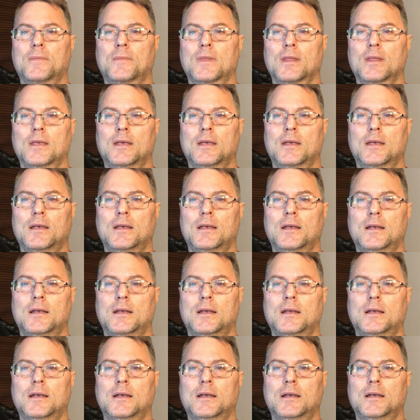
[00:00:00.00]
We've all been
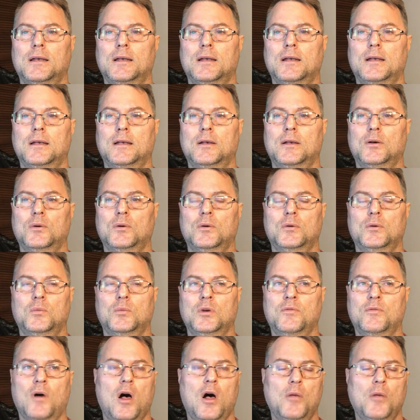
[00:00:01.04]
around the
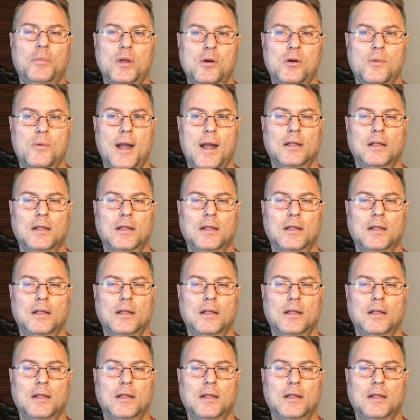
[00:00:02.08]
gossipers,